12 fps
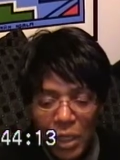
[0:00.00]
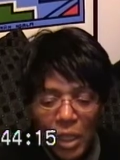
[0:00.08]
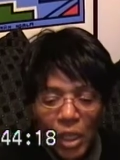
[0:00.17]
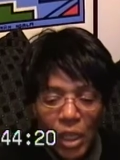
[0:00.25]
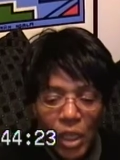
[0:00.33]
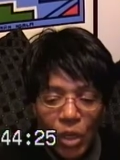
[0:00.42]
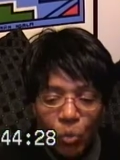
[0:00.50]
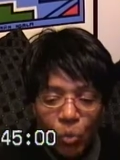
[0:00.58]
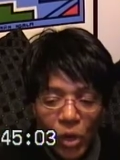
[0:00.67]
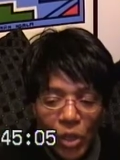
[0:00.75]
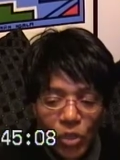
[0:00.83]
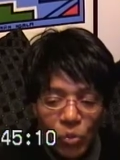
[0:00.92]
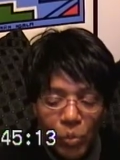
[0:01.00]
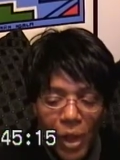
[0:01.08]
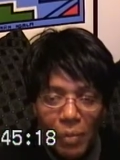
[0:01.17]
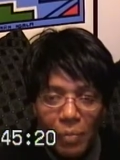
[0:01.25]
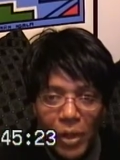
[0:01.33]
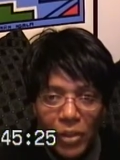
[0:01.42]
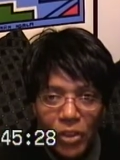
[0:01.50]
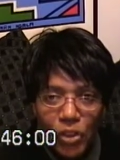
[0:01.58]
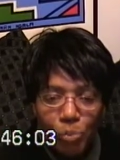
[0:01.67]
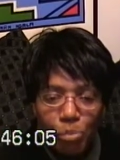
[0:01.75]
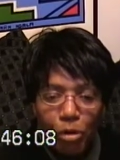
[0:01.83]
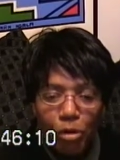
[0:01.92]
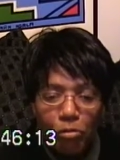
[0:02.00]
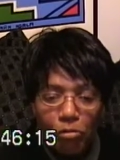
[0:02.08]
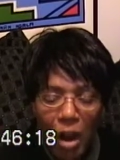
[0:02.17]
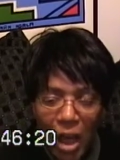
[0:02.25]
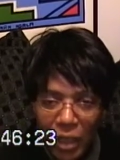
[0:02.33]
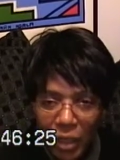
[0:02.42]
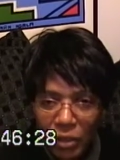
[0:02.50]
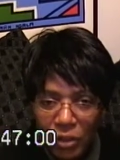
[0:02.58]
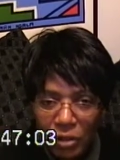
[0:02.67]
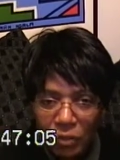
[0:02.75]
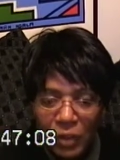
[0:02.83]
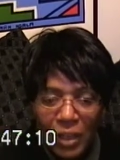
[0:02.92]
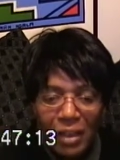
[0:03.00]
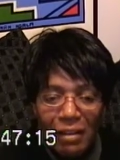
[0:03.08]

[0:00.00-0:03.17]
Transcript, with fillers: It was my mother's prerogative